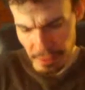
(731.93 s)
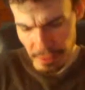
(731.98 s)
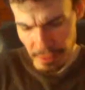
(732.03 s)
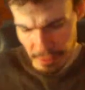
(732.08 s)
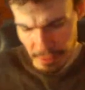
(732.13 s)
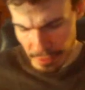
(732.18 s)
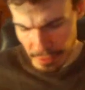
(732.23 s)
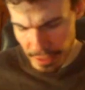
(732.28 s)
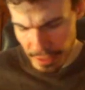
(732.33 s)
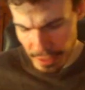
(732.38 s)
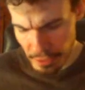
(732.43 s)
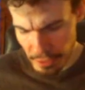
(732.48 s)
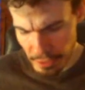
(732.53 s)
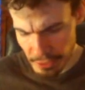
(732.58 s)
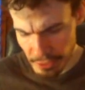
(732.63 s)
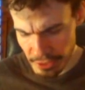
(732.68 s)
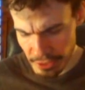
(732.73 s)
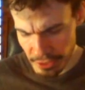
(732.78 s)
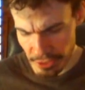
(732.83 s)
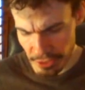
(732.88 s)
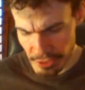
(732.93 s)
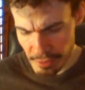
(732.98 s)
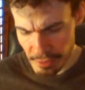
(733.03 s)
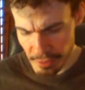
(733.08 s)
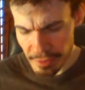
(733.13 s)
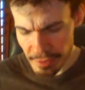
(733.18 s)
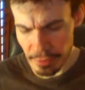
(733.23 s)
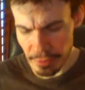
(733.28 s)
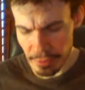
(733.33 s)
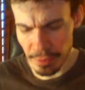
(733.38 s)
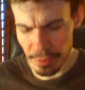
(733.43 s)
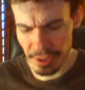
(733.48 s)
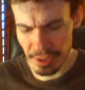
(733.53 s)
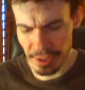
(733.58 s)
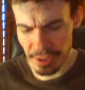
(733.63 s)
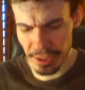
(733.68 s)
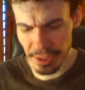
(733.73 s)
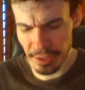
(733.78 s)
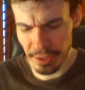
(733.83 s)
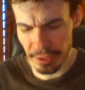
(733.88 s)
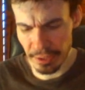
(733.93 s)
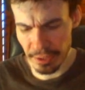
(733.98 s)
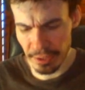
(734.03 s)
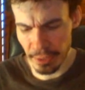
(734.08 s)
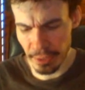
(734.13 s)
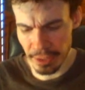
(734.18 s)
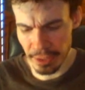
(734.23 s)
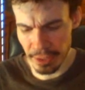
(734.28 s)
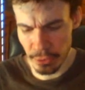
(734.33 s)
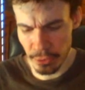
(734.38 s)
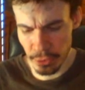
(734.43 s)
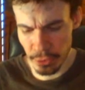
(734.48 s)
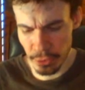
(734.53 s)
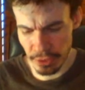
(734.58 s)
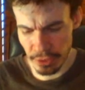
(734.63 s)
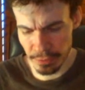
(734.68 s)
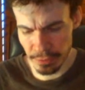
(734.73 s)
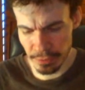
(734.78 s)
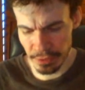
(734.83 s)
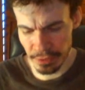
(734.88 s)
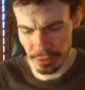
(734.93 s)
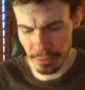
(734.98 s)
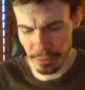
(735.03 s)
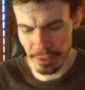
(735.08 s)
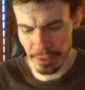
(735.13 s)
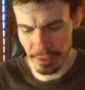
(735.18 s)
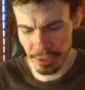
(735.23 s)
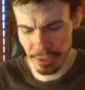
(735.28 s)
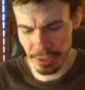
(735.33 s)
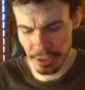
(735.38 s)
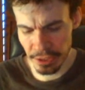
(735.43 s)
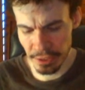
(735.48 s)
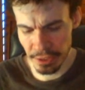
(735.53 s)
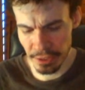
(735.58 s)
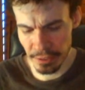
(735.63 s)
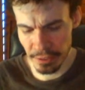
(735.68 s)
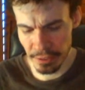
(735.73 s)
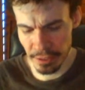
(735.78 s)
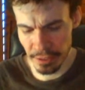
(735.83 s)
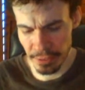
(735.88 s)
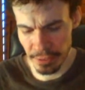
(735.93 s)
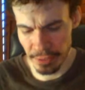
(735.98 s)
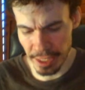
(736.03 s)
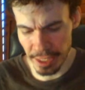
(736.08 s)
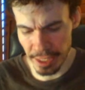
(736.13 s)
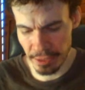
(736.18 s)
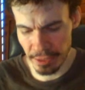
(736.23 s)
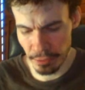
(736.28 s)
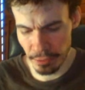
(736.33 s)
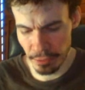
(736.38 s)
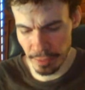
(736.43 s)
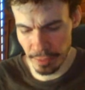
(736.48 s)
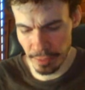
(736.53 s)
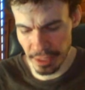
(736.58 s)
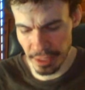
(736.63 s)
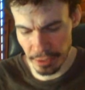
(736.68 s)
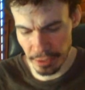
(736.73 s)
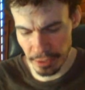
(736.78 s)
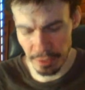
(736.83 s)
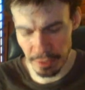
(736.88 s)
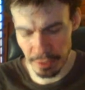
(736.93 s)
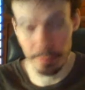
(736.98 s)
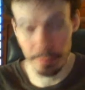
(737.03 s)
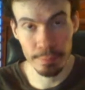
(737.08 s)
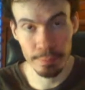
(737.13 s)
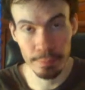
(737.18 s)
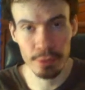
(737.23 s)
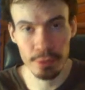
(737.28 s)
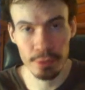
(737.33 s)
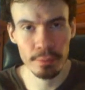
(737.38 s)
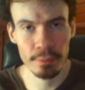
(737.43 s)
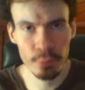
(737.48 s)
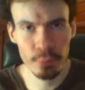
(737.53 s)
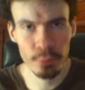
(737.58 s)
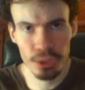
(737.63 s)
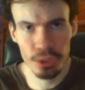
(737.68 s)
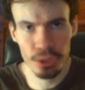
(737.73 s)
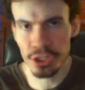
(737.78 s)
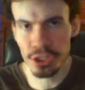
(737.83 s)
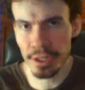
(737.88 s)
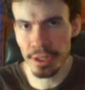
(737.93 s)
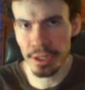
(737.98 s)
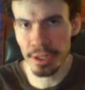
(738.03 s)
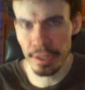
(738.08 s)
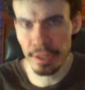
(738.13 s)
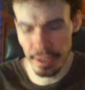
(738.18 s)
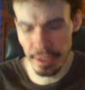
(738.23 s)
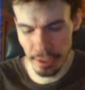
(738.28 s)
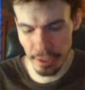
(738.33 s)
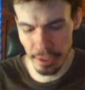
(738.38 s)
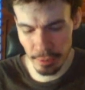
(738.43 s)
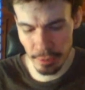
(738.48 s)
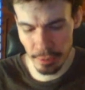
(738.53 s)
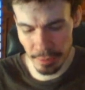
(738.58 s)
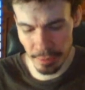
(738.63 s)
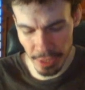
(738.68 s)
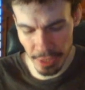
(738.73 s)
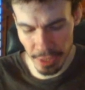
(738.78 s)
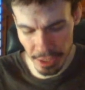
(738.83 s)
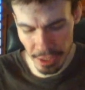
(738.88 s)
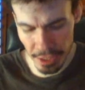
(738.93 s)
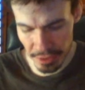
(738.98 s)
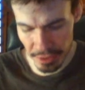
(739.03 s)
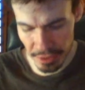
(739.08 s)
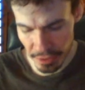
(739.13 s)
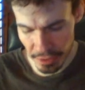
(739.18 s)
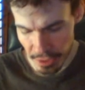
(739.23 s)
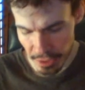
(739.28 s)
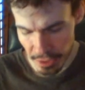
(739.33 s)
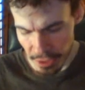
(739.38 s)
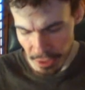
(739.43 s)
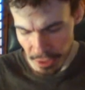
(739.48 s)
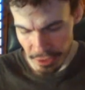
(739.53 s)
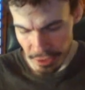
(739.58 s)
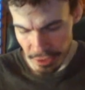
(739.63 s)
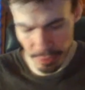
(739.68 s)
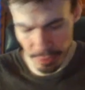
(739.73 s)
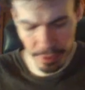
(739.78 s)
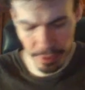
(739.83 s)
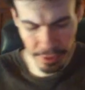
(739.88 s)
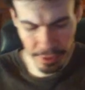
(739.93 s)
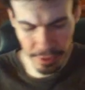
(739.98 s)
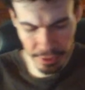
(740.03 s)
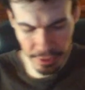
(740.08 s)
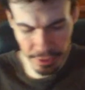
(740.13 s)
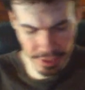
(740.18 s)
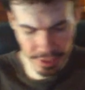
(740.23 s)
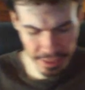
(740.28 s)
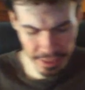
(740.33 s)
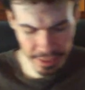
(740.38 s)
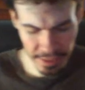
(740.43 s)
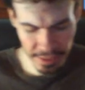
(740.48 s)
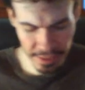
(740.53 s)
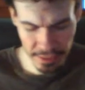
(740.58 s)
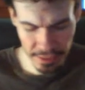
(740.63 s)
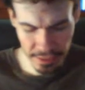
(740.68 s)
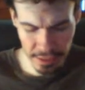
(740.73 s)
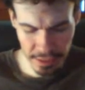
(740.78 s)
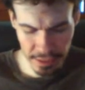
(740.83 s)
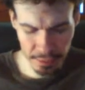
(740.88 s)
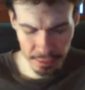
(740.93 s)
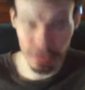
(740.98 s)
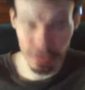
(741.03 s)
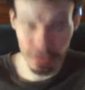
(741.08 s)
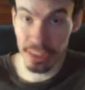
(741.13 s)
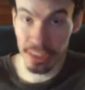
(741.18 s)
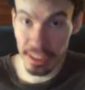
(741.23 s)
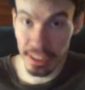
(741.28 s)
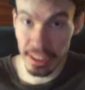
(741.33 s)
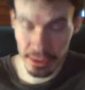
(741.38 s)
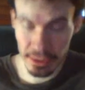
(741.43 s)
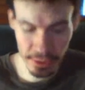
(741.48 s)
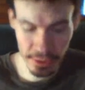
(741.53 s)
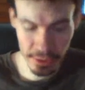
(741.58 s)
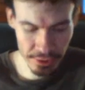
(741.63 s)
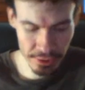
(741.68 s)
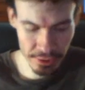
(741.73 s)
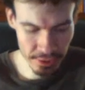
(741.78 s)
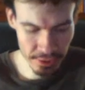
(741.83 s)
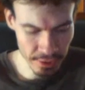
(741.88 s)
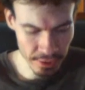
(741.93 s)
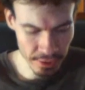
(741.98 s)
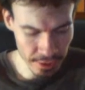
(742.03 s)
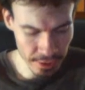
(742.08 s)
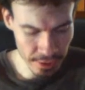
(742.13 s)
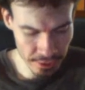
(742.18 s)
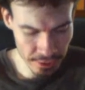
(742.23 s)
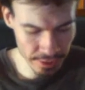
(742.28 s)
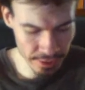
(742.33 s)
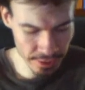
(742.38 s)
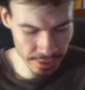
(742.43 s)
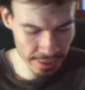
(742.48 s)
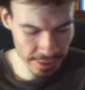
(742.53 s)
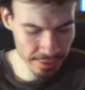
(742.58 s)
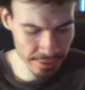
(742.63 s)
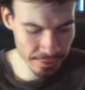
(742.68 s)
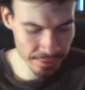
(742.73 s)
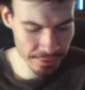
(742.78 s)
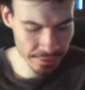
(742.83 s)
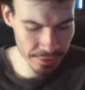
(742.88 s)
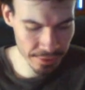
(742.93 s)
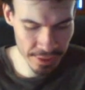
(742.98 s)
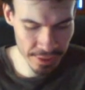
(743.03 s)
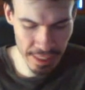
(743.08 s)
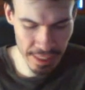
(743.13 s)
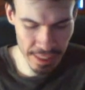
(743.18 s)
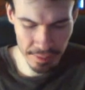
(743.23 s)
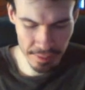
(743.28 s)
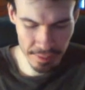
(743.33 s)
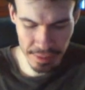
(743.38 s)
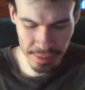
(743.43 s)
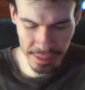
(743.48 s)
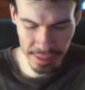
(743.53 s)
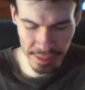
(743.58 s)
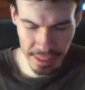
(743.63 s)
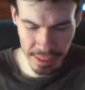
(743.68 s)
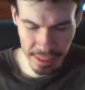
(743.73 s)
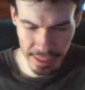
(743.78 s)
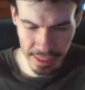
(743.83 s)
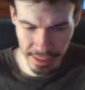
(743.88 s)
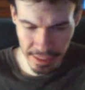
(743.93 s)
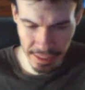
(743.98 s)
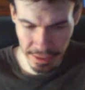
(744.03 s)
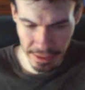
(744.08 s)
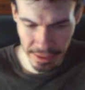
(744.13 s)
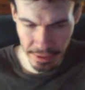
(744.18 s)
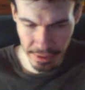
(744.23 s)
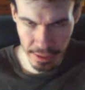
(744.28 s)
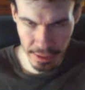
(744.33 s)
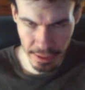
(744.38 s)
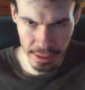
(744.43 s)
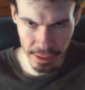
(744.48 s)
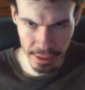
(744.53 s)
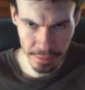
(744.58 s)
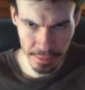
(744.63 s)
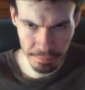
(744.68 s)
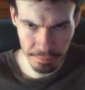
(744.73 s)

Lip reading: Now, some of the robots here are quite gruesome. Some are just created to basically butcher human beings. Some others act as protectors. So they have different names that indicate their